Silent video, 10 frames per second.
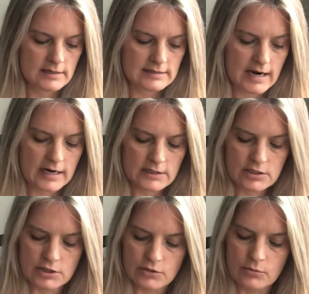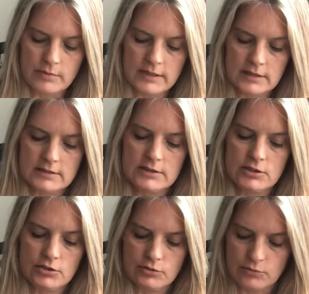tied to you because
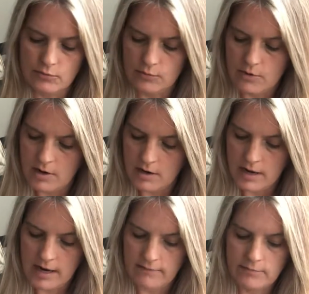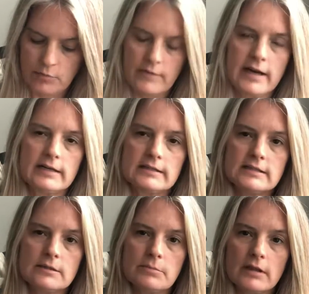you have provided
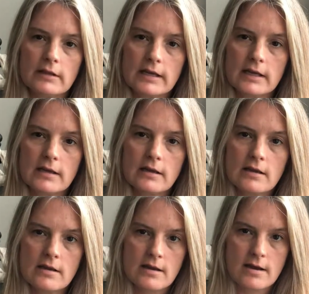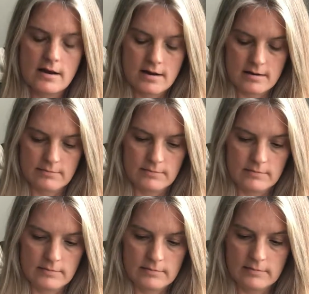stability. Um,
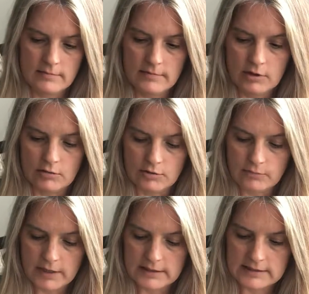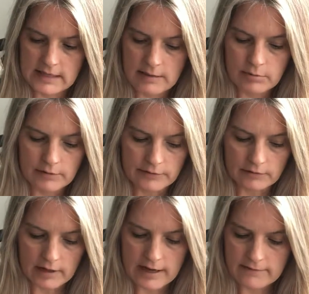you know, you've been a staple in
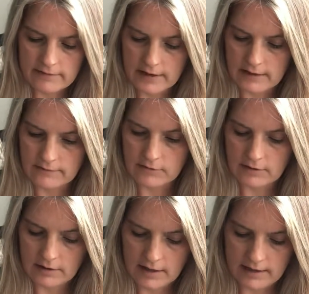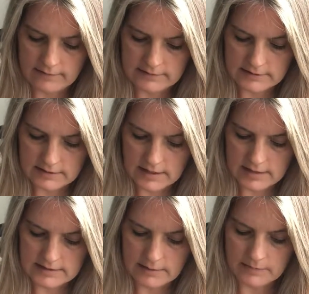their life that have has
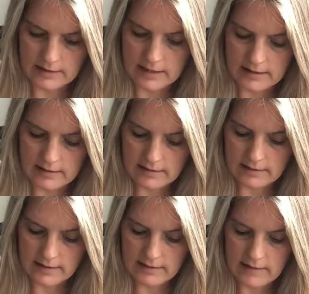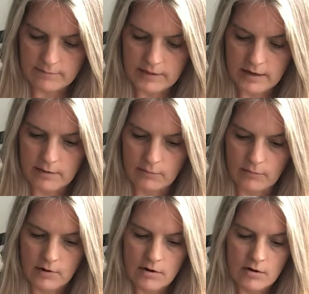something that, that they've become